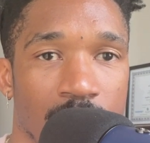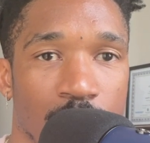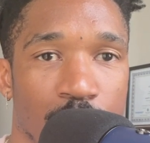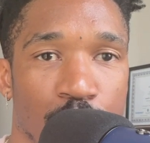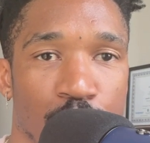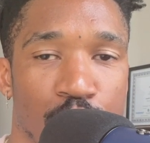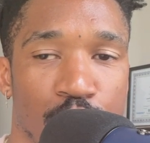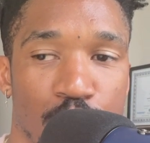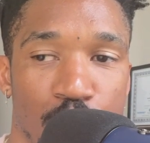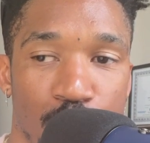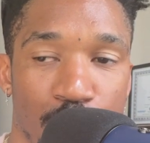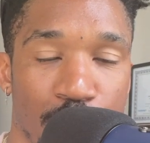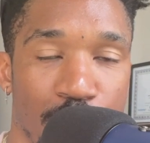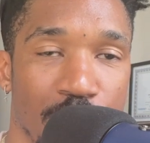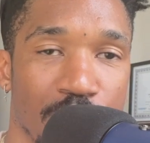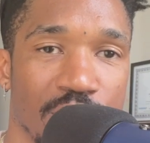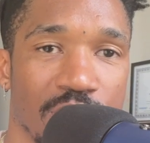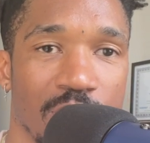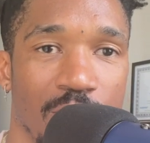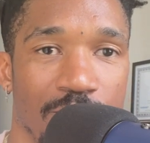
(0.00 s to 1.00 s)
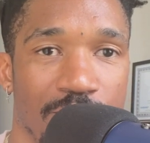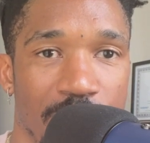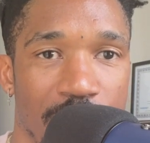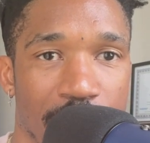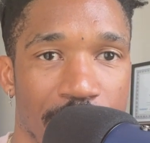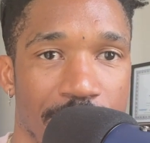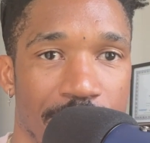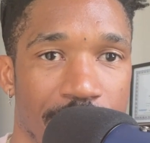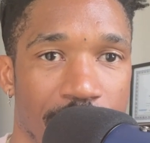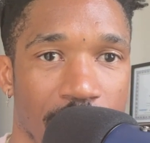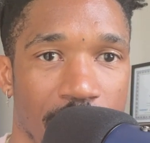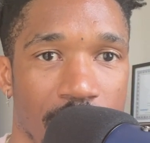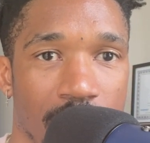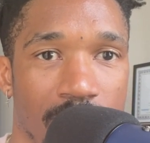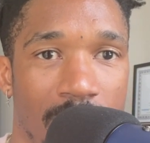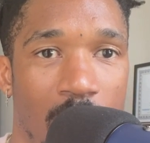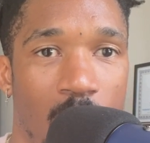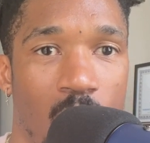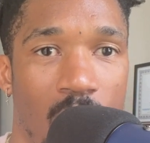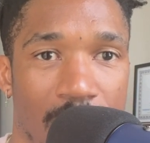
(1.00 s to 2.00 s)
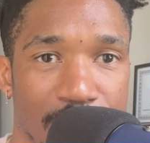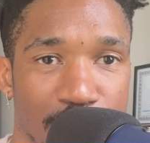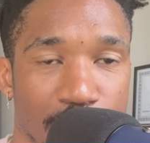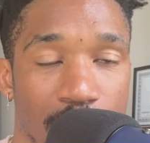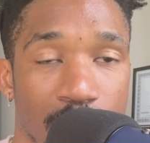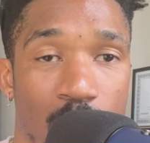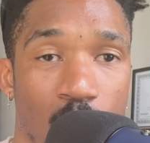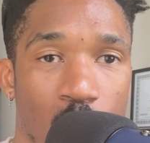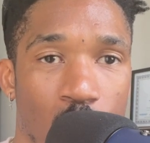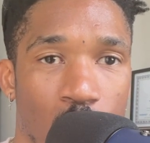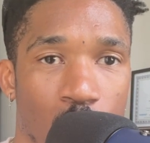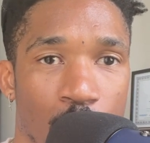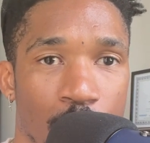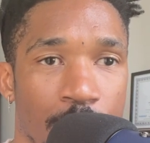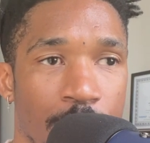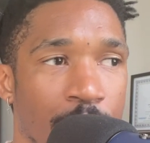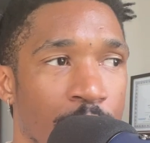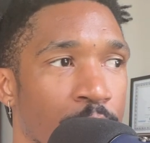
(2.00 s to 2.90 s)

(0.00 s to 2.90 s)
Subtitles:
You're shooting yourself in the foot by watching porn.